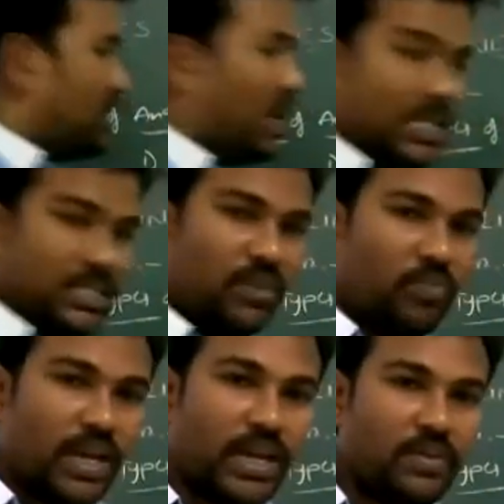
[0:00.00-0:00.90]
less than
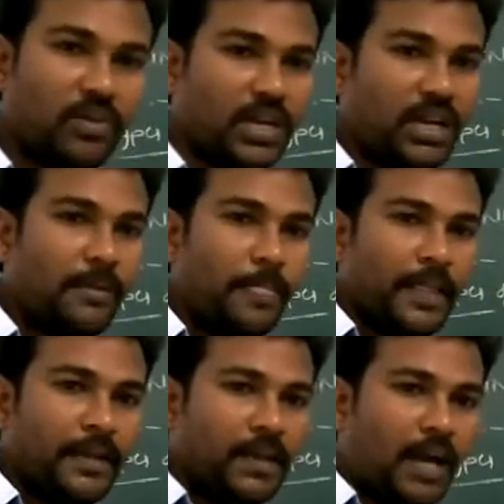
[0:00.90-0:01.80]
180 only,
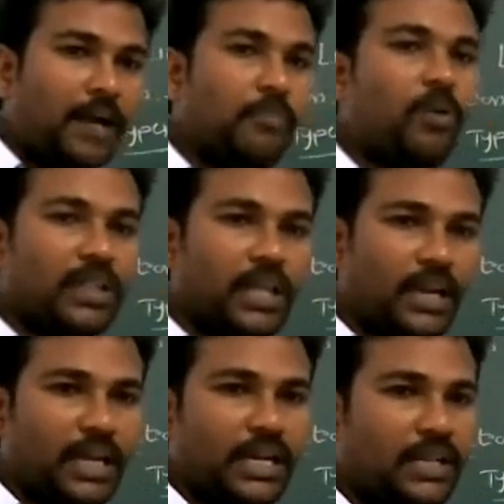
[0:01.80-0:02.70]
and more than
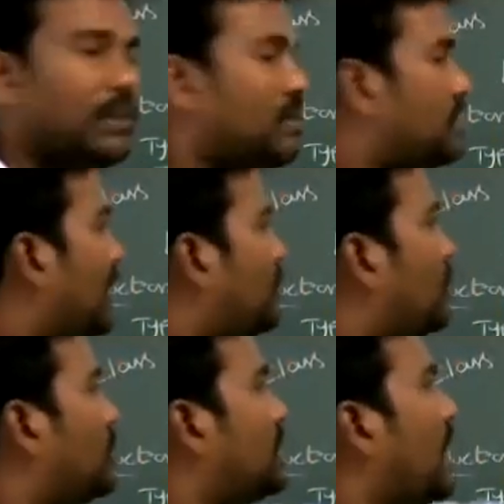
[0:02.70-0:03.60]
90. Then
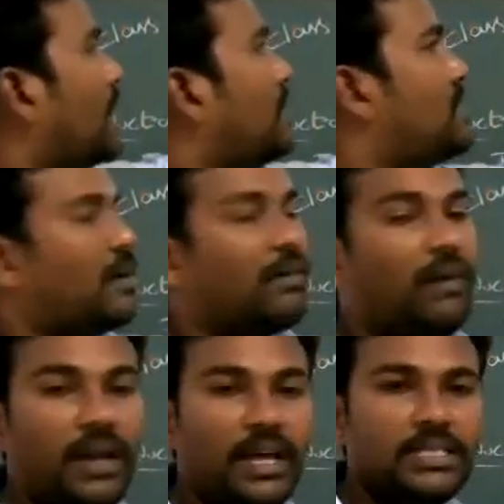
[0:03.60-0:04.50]
those angles are called
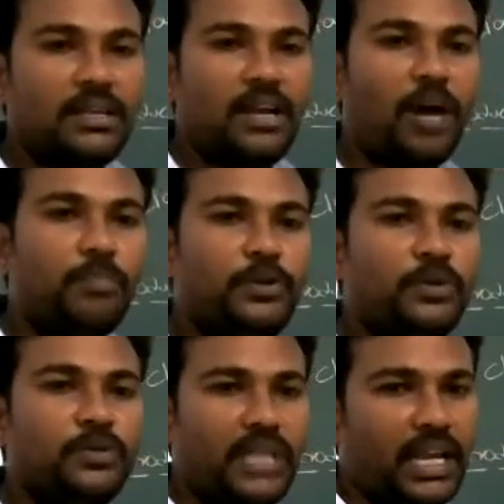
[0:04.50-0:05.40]
as
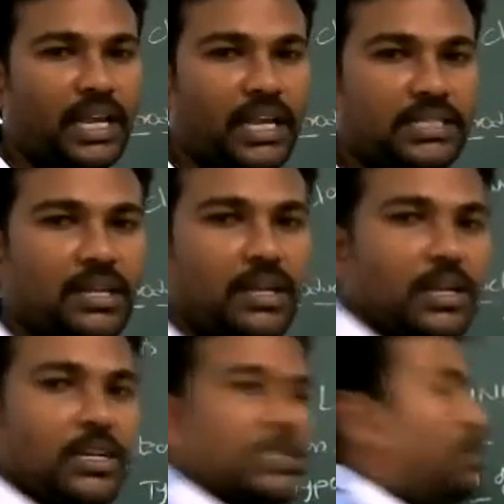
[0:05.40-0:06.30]
obtuse angles.
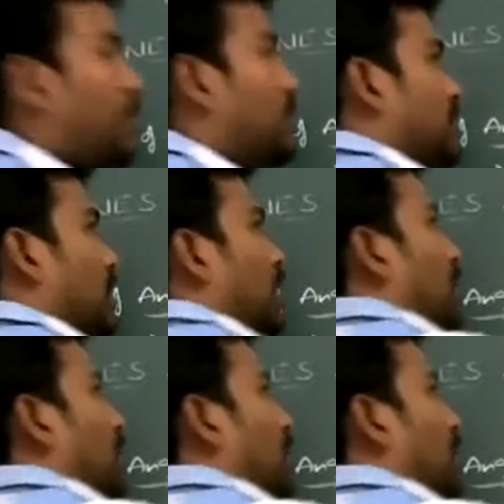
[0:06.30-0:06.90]
Suppose